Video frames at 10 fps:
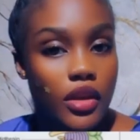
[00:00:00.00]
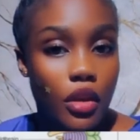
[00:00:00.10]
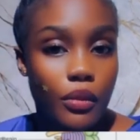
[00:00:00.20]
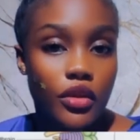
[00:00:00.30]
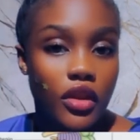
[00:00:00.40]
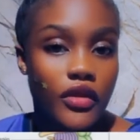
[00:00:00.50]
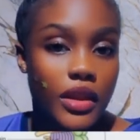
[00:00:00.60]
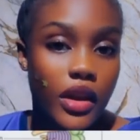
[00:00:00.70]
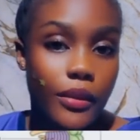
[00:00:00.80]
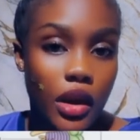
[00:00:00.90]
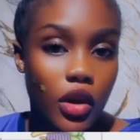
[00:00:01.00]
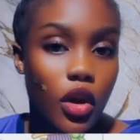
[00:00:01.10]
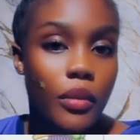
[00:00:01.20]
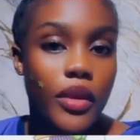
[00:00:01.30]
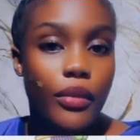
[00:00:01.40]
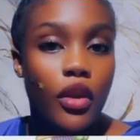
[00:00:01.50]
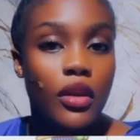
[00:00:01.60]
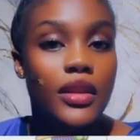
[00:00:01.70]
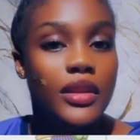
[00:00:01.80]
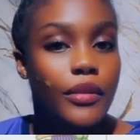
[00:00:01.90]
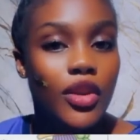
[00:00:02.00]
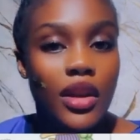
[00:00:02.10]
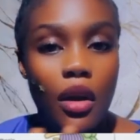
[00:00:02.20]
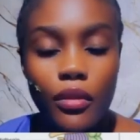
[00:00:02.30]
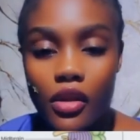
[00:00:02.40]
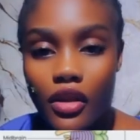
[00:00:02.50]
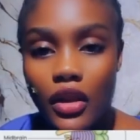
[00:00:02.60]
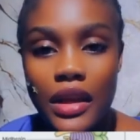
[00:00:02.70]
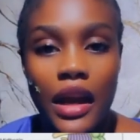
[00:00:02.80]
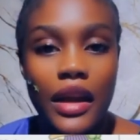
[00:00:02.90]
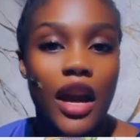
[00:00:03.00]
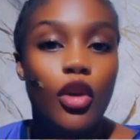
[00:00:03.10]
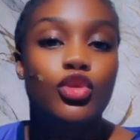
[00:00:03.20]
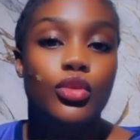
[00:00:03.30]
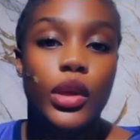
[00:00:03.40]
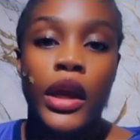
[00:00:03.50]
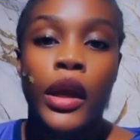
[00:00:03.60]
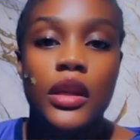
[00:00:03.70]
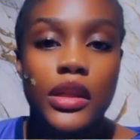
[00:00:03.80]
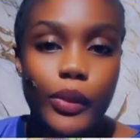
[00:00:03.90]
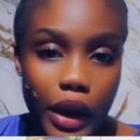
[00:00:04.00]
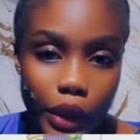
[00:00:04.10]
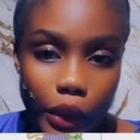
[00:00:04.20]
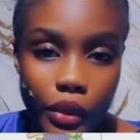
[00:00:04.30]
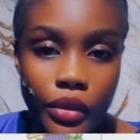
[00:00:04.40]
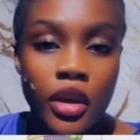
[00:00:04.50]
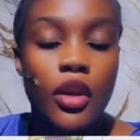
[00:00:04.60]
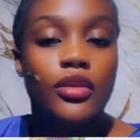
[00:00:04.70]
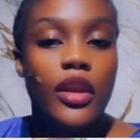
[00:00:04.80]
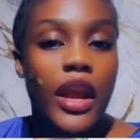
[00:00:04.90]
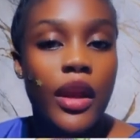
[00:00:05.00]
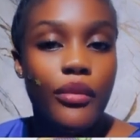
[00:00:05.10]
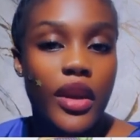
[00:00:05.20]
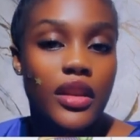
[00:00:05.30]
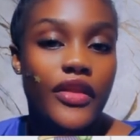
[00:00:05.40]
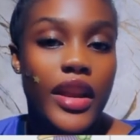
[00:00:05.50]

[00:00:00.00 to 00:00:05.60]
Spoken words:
is composed of the cerebellum, the pons, the medulla oblongata, down to the spinal cord. So the hindbrain is